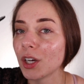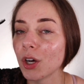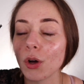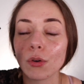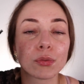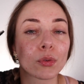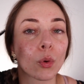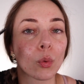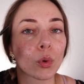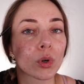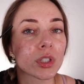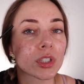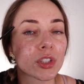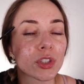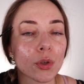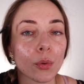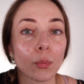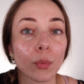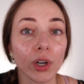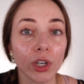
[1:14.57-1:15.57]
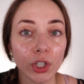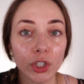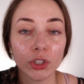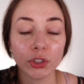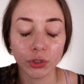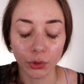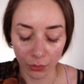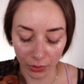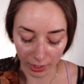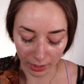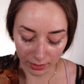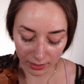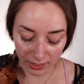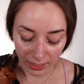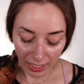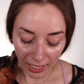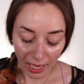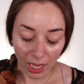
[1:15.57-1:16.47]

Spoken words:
of course, so we're gonna do this.